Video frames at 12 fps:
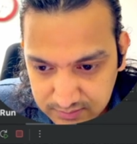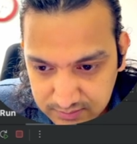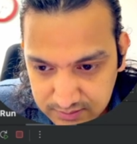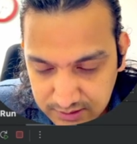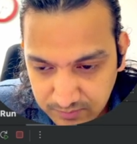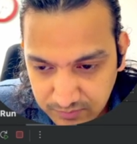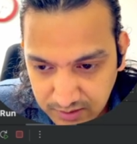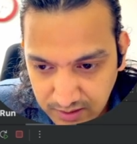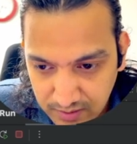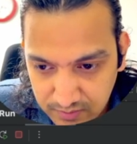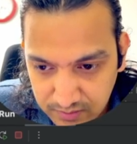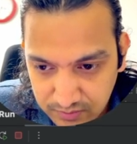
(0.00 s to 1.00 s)
Same thing
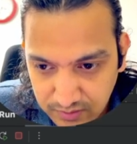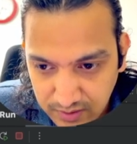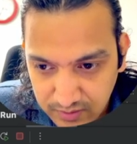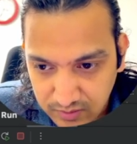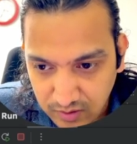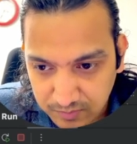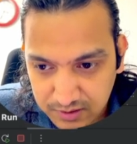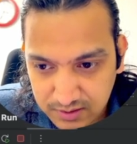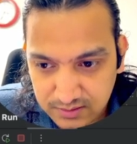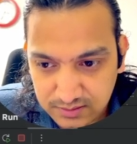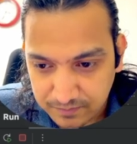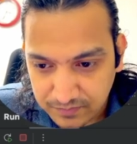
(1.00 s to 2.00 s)
I will do, I will copy
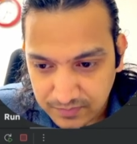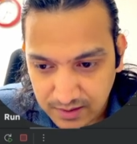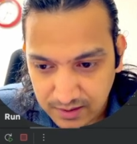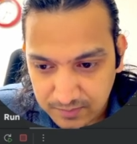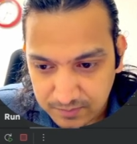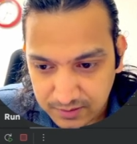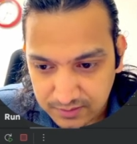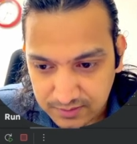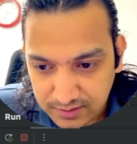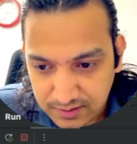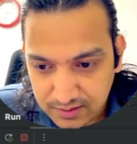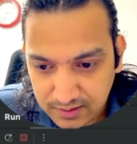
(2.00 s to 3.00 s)
this and paste
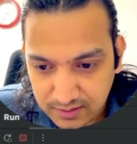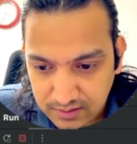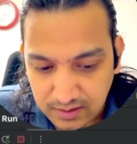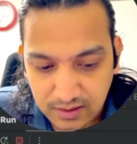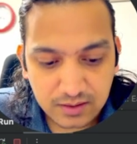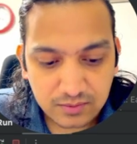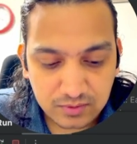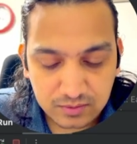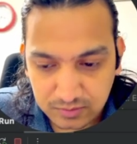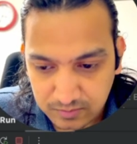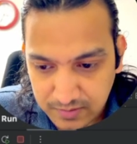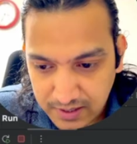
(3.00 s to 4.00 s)
it here and one
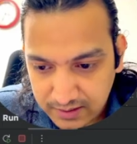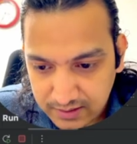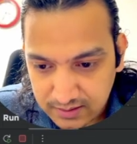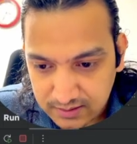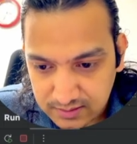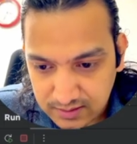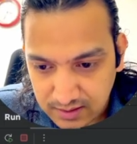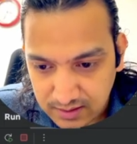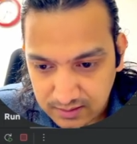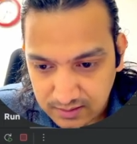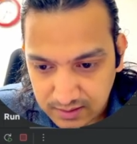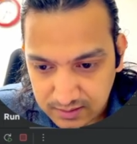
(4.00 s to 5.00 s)
more bracket
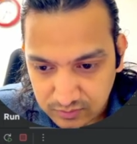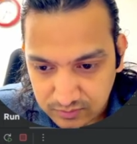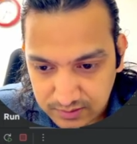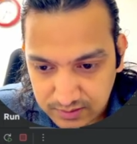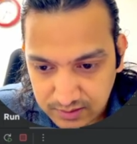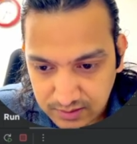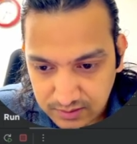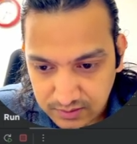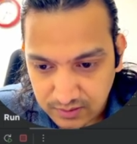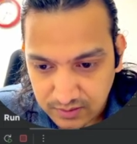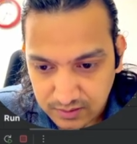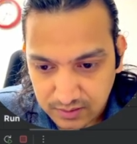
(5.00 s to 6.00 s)
and write over here
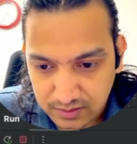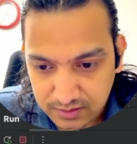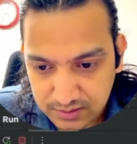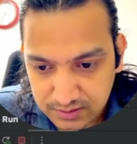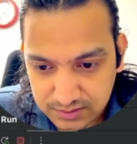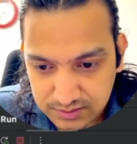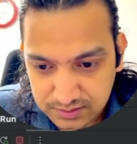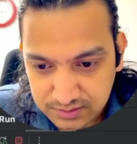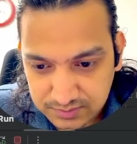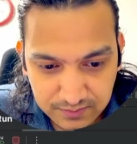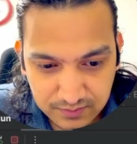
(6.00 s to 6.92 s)
your orders.